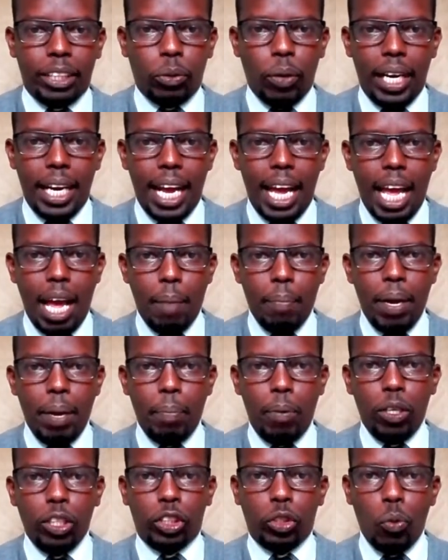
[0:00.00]
when I am
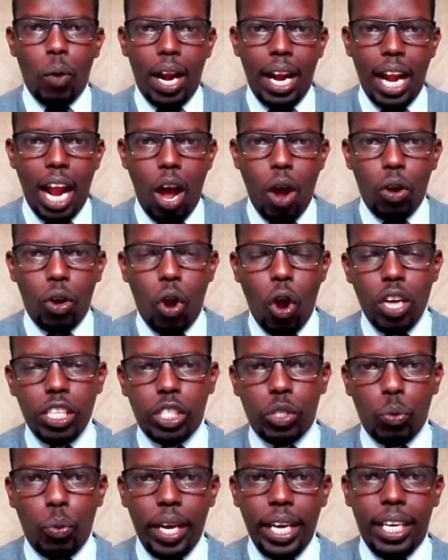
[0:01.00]
able to allow
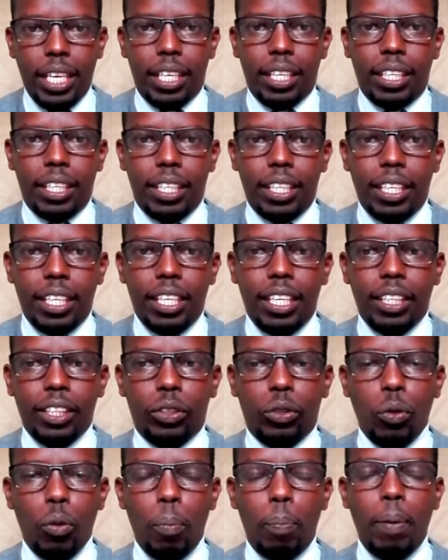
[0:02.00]
God's will
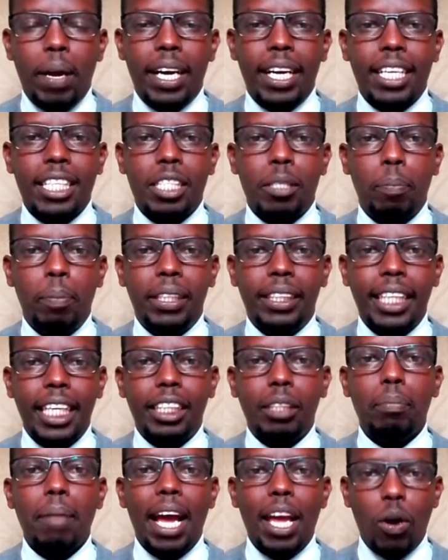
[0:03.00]
to
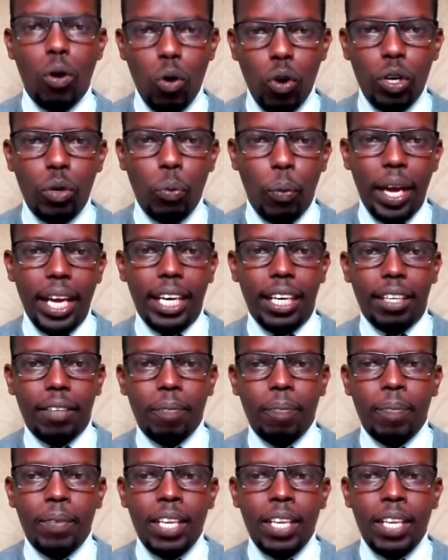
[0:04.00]
precipitate my own will,